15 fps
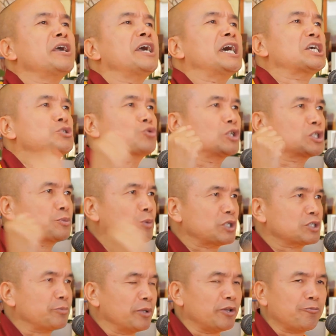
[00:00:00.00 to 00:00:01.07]
As soon as
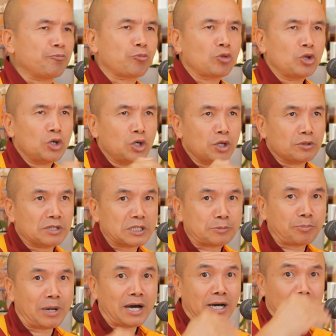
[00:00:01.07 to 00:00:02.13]
possible, this
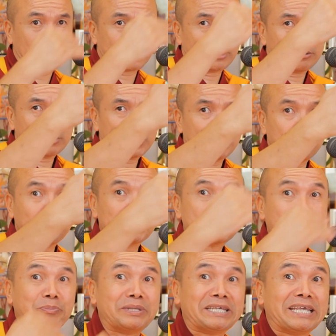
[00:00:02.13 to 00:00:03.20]
path
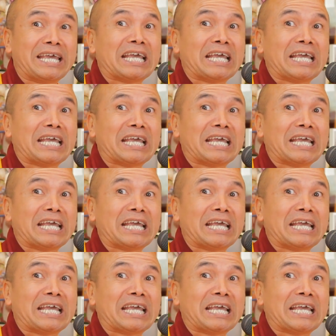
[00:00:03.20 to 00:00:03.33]
must be